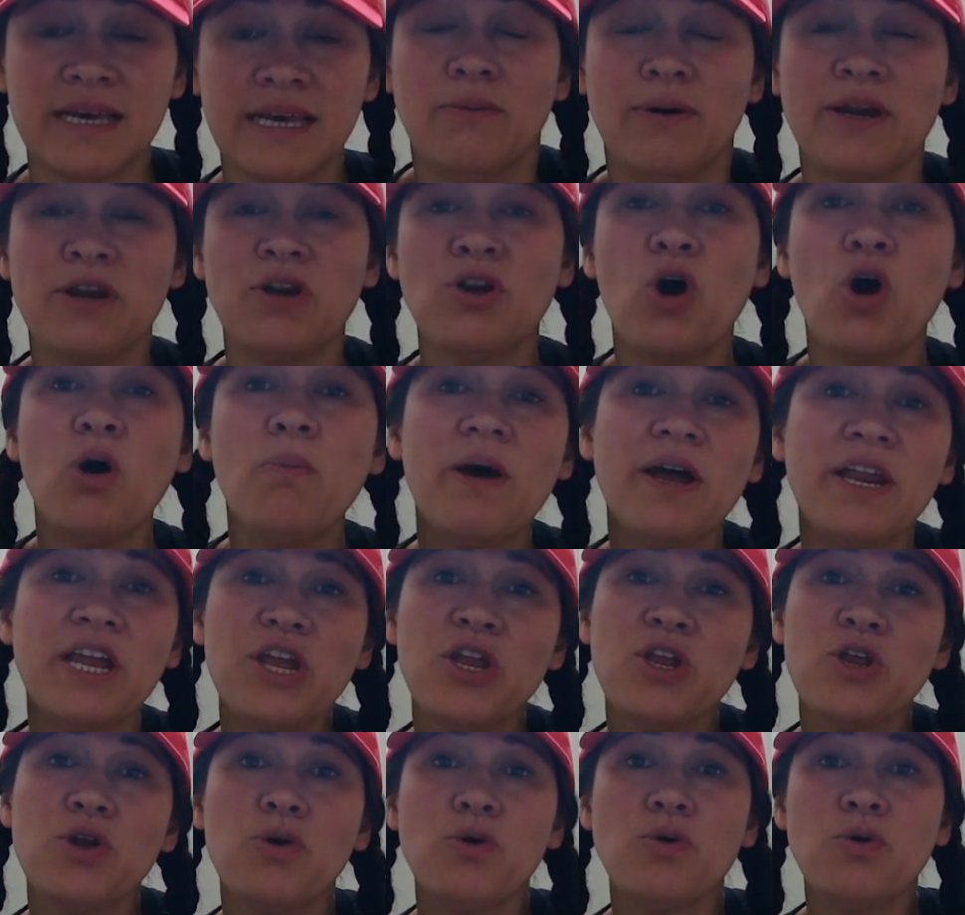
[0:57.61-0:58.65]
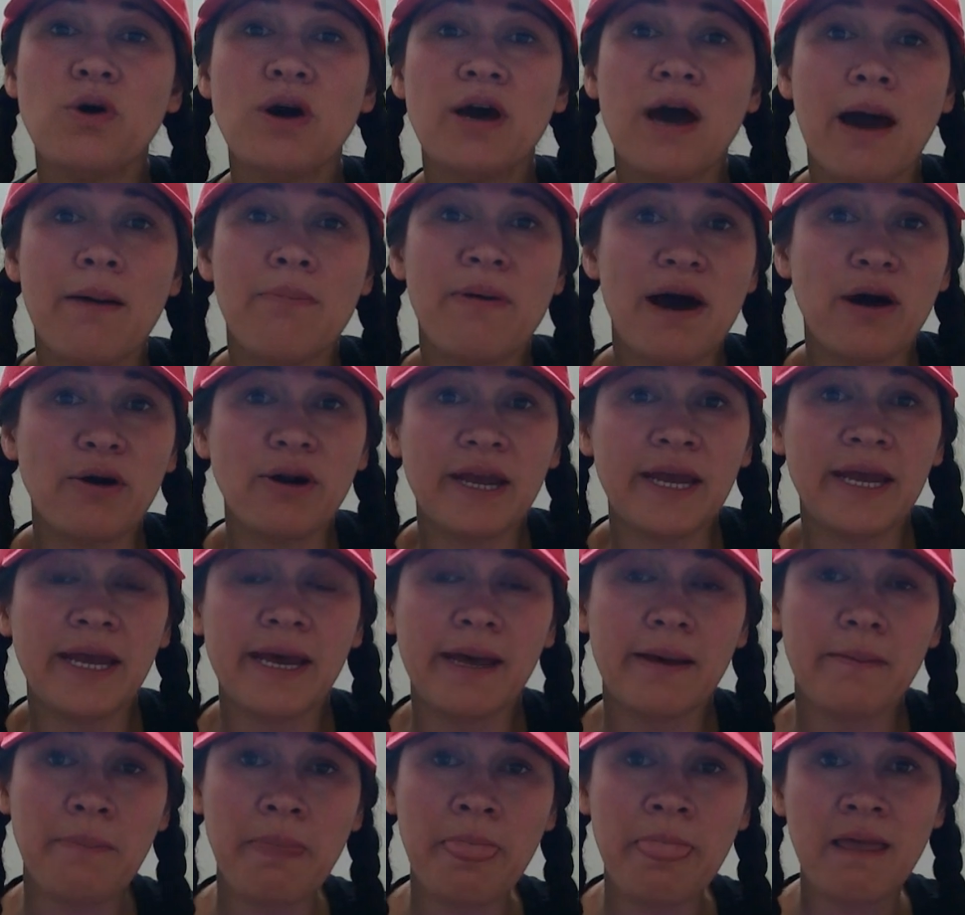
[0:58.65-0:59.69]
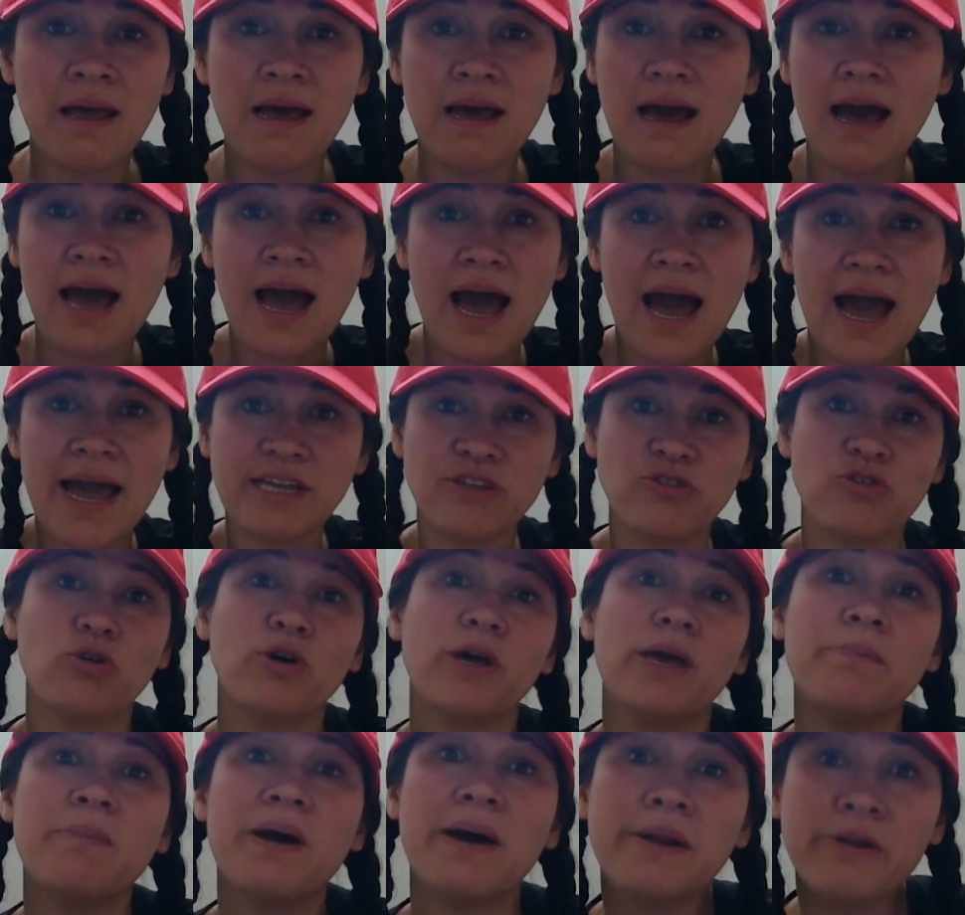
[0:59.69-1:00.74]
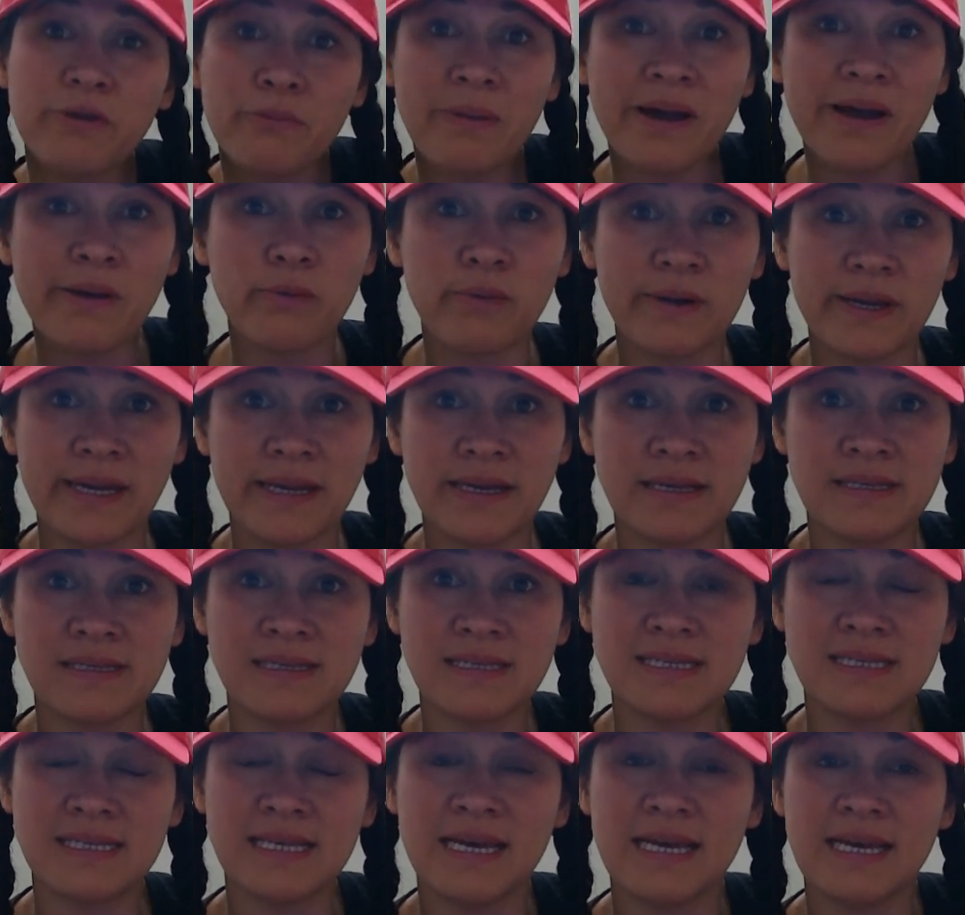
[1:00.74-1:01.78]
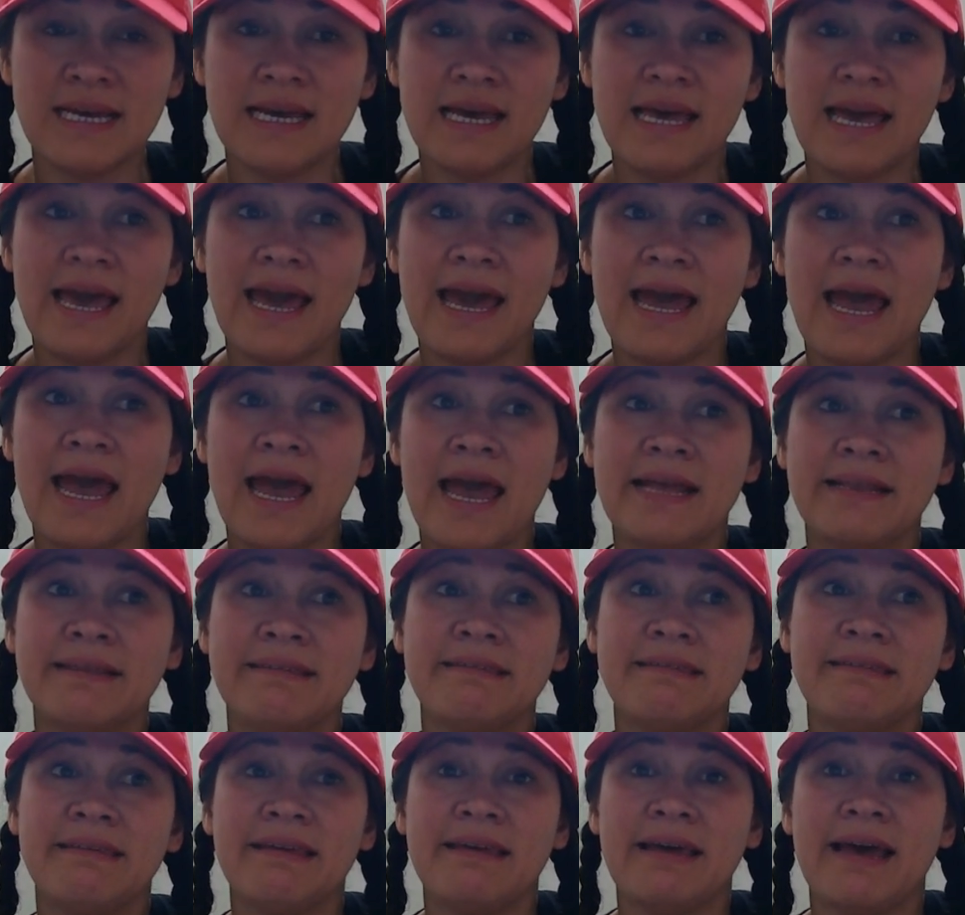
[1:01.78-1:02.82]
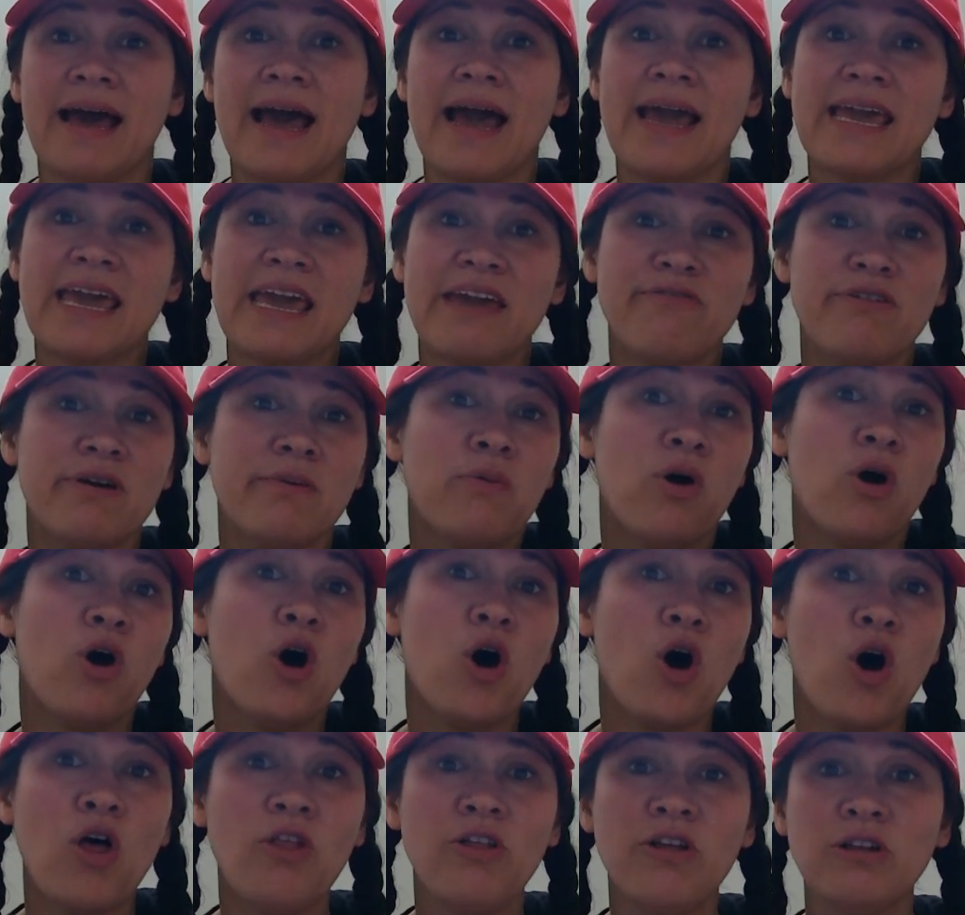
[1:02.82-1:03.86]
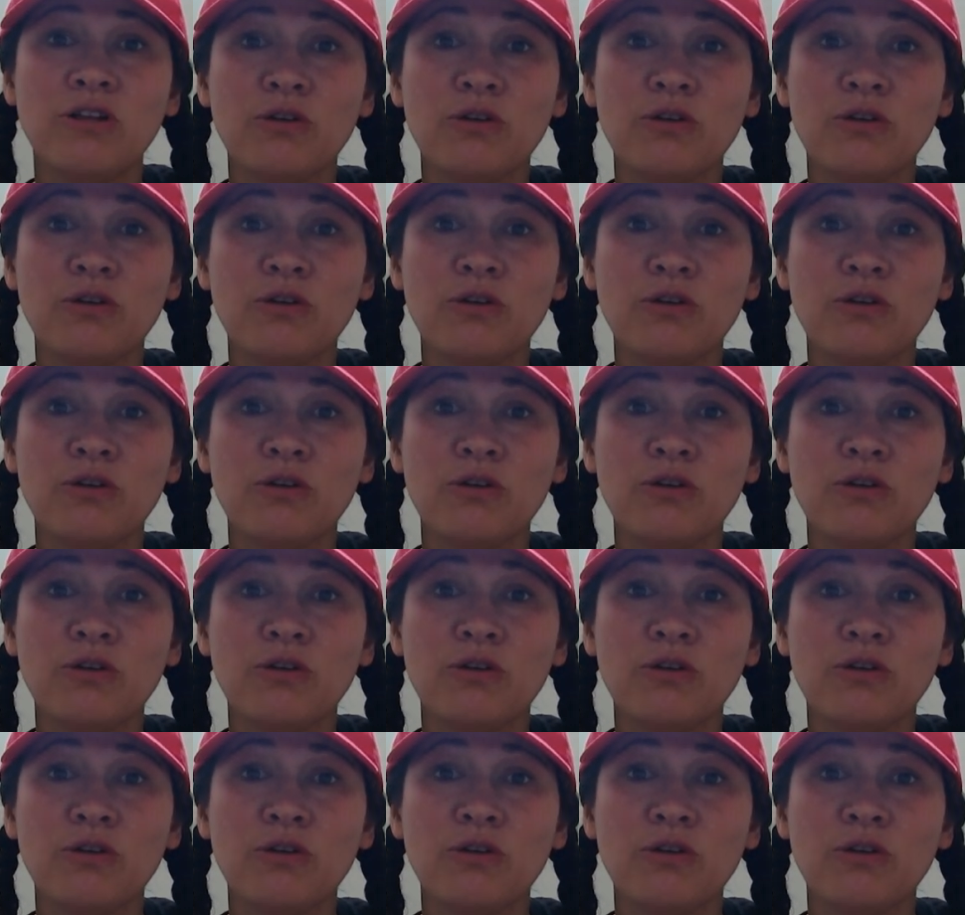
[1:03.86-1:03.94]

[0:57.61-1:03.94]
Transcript: When nobody knew about him, I took him under my wings and I gave him all the